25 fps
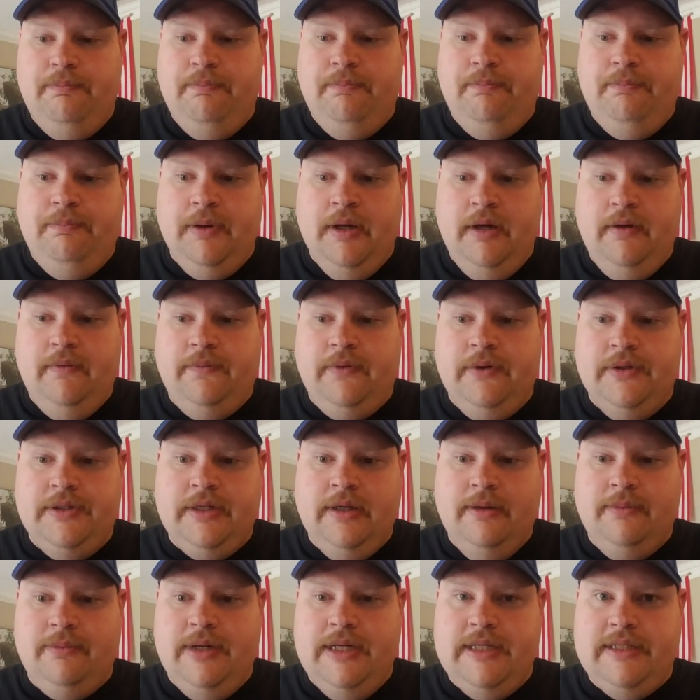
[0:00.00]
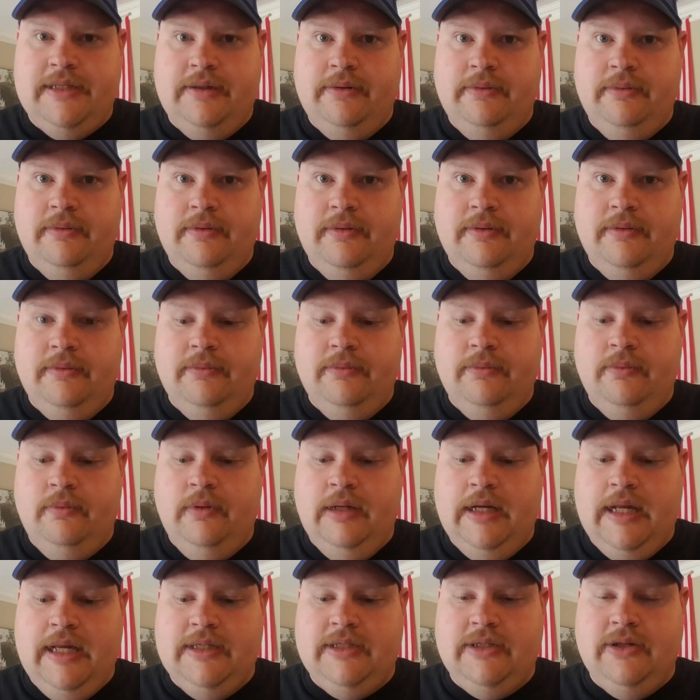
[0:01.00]
But for some reason,
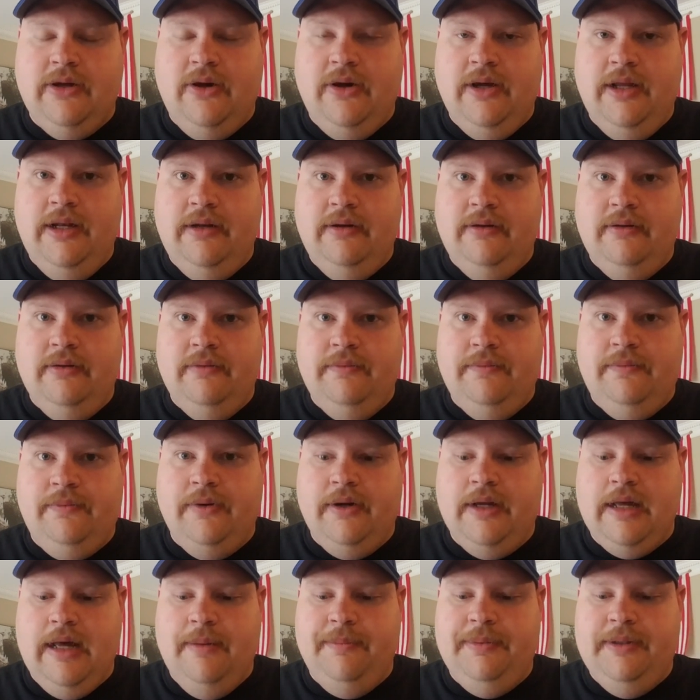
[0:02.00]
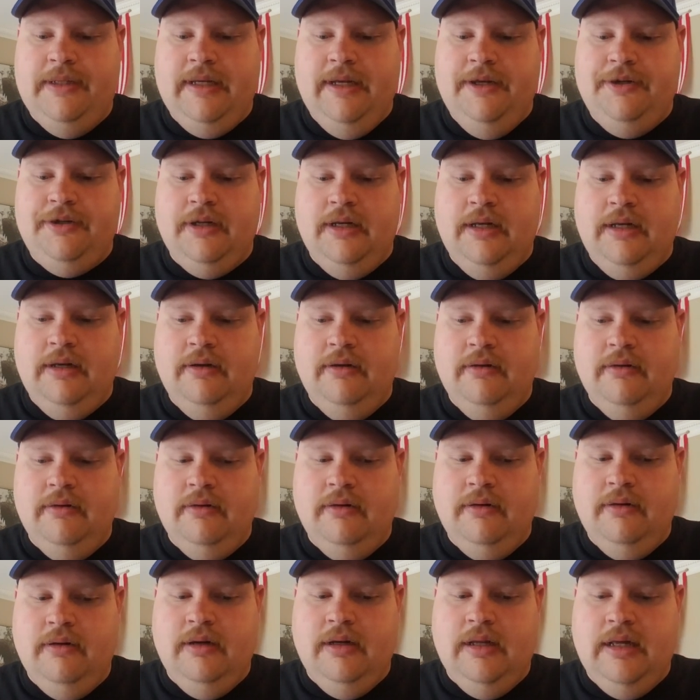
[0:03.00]
when I saw it for competition,
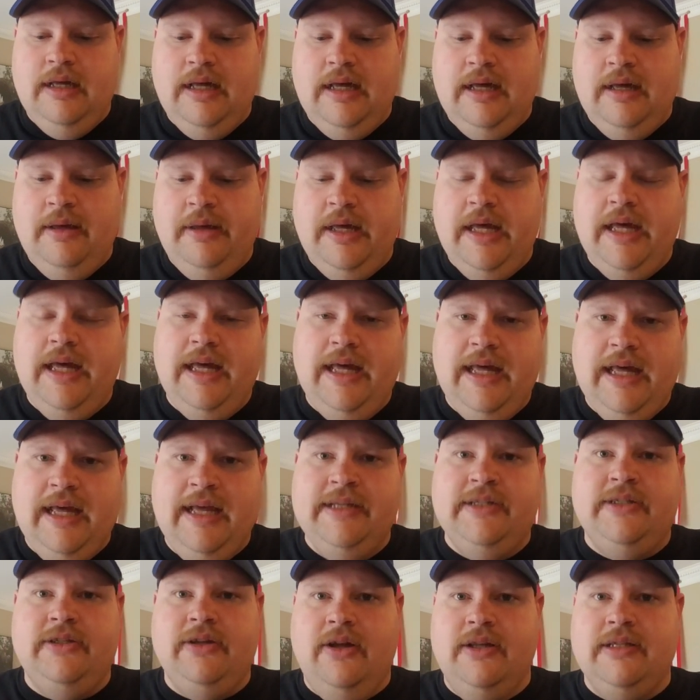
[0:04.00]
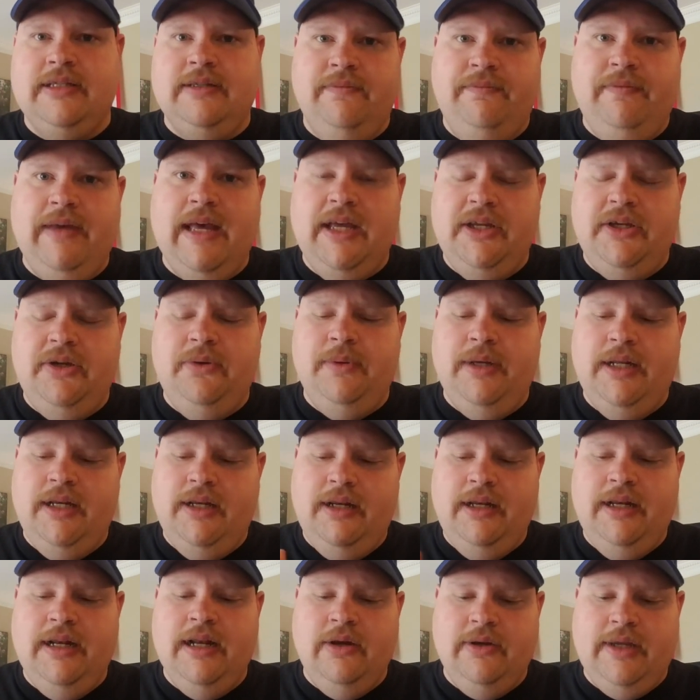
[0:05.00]
I saw some value in
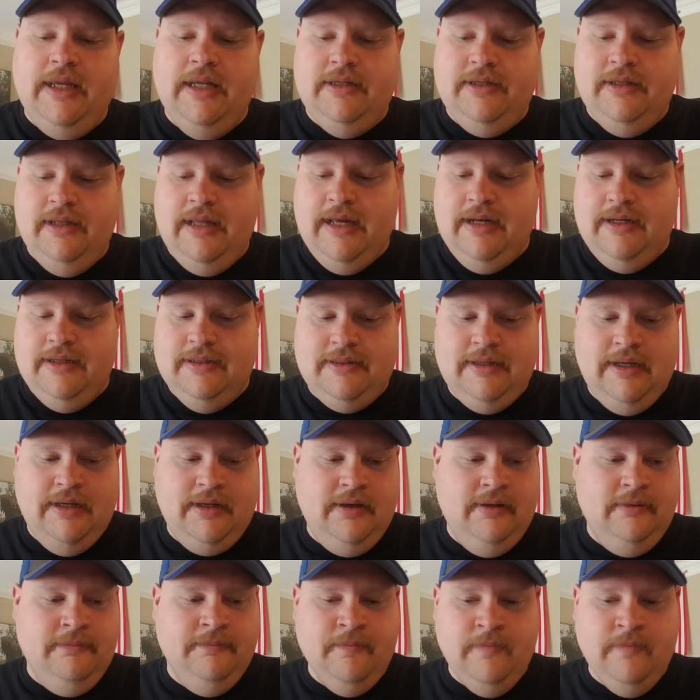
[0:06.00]
it, and I'll get to that in a second.